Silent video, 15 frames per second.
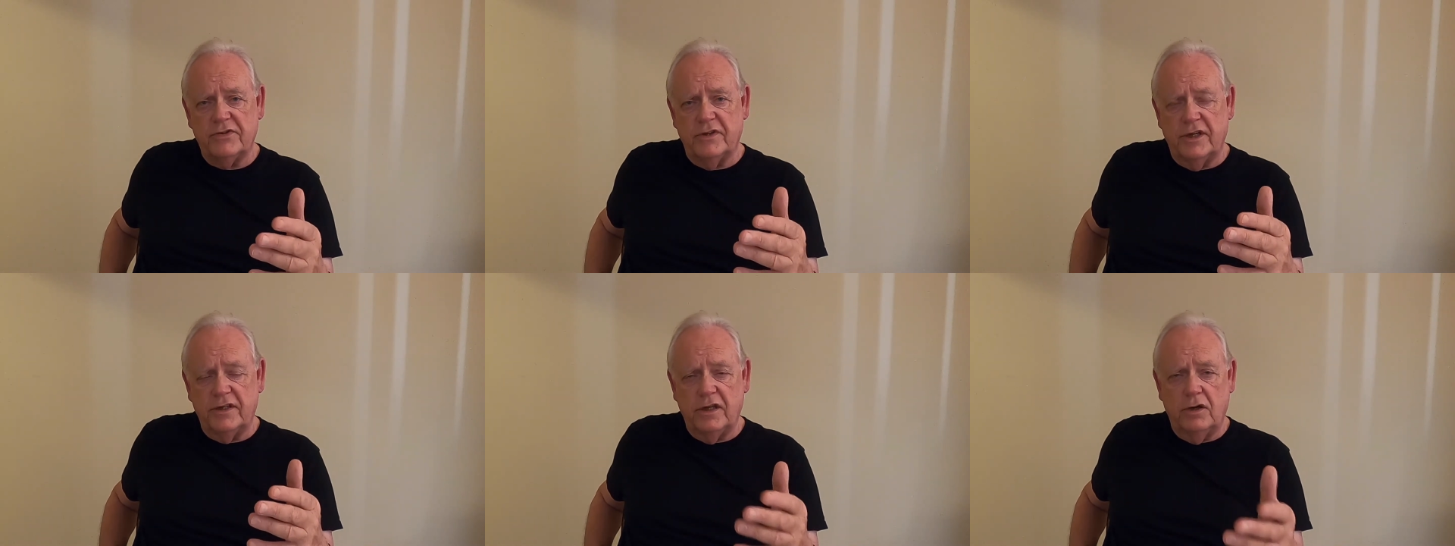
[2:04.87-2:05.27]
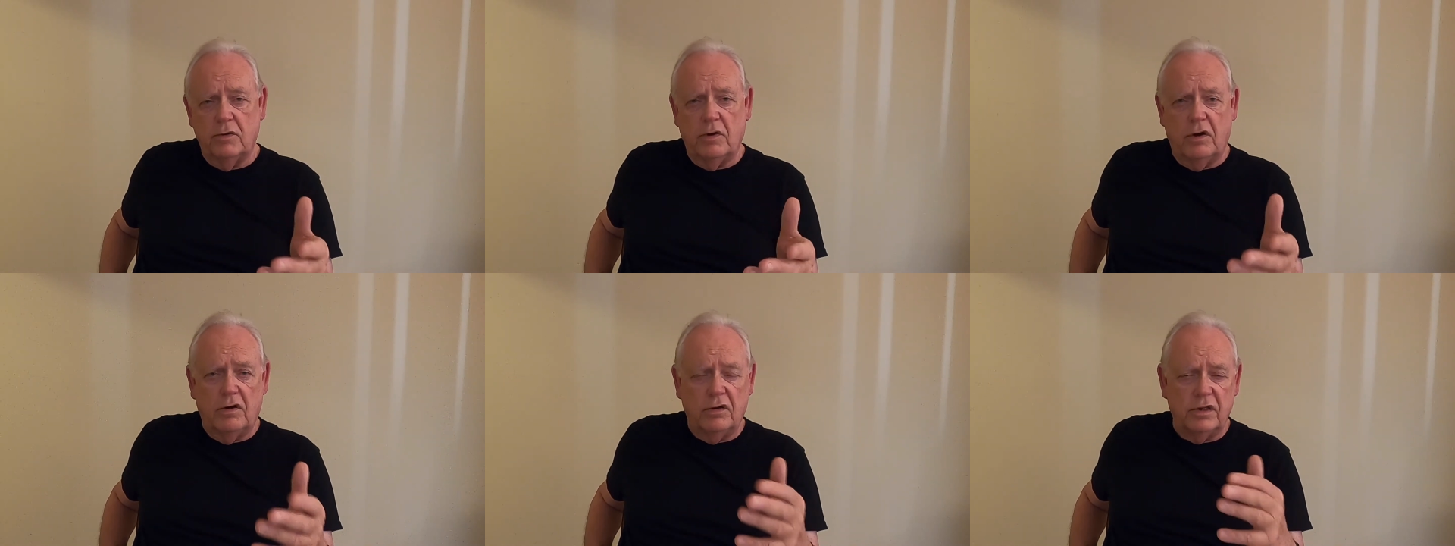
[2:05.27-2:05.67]
They
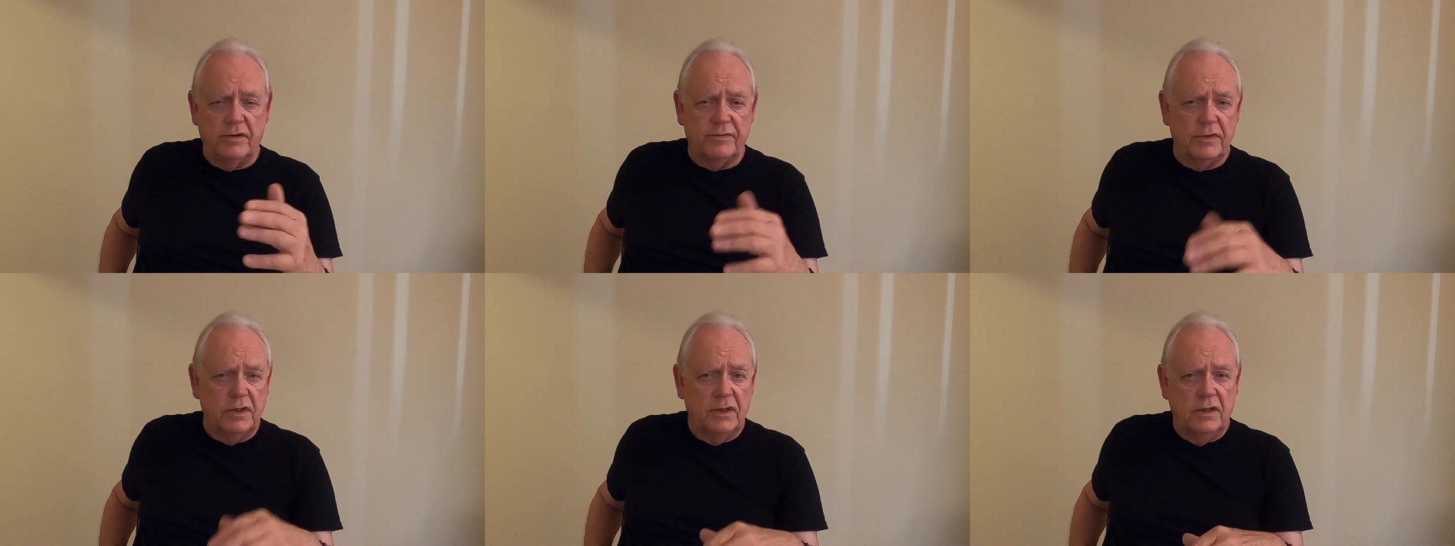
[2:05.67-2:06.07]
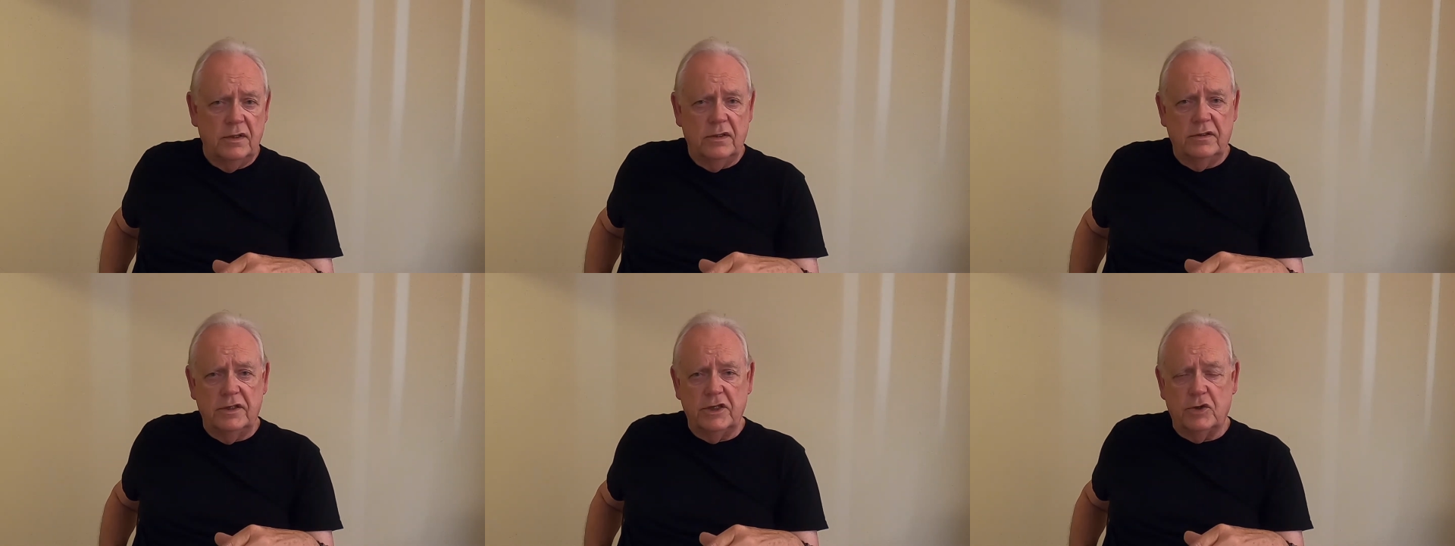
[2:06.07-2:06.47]
know all of
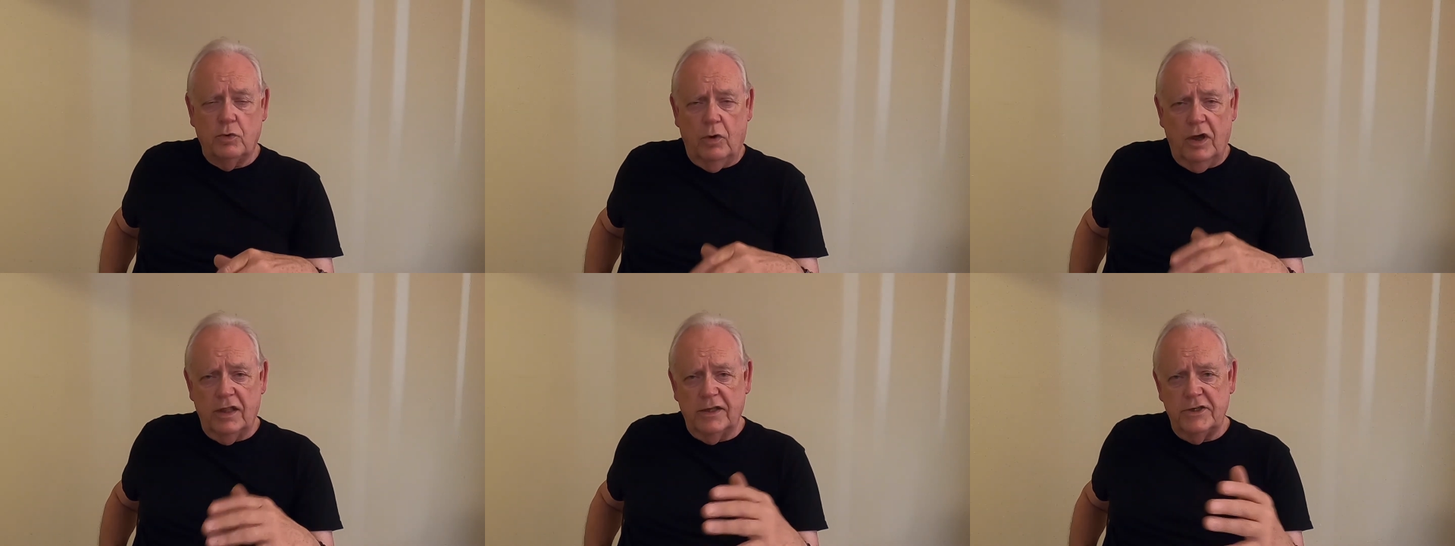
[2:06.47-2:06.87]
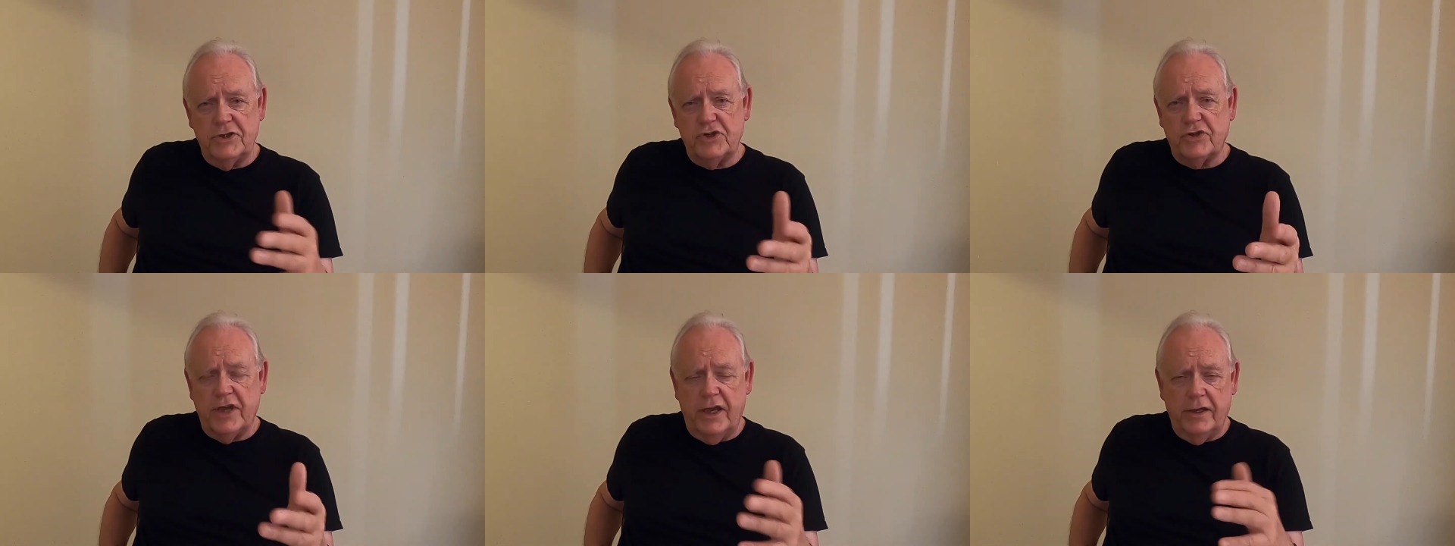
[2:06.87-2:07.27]
the quality
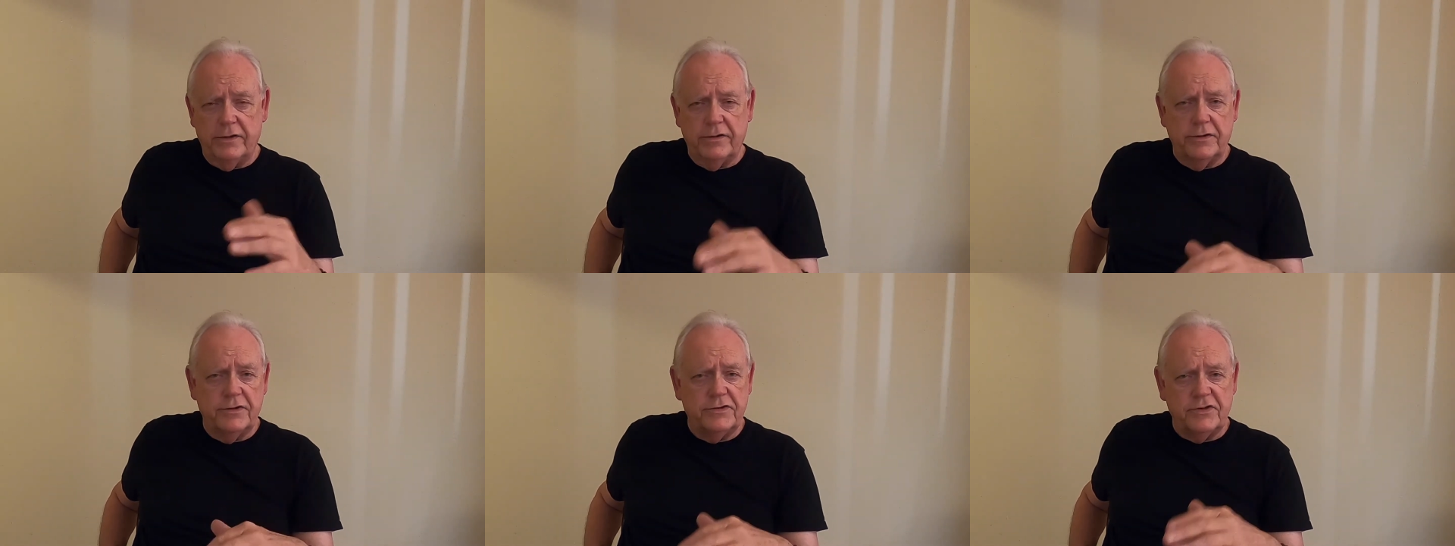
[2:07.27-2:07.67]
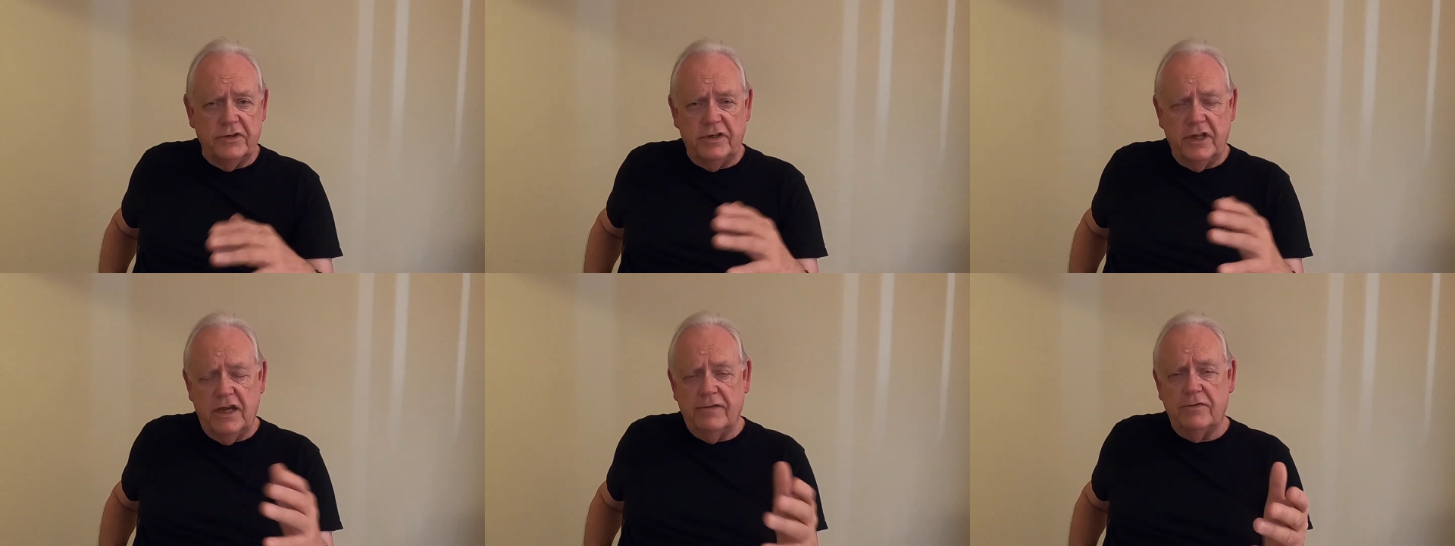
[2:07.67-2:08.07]
standards
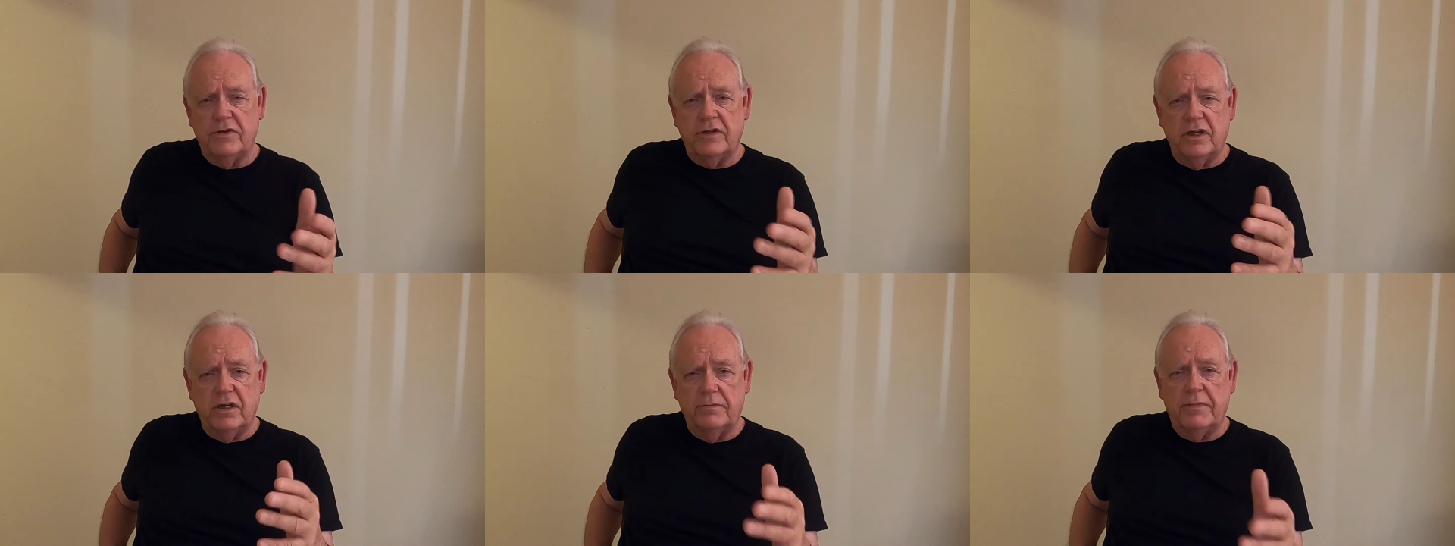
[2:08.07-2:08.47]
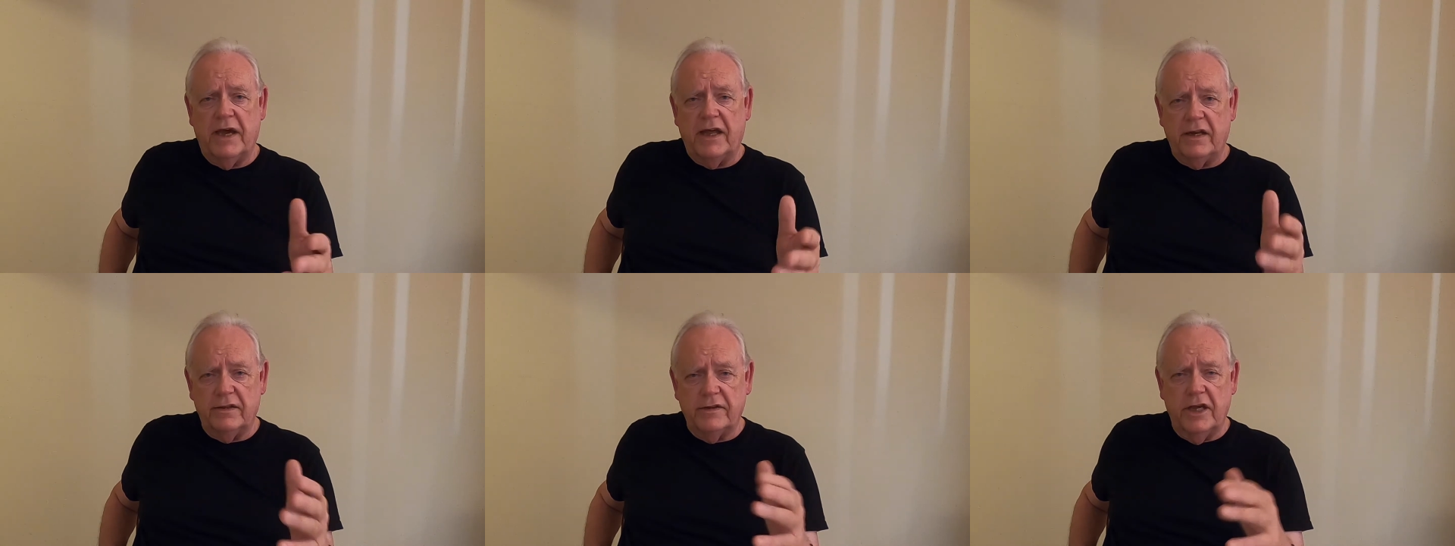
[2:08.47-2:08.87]
and everything about it.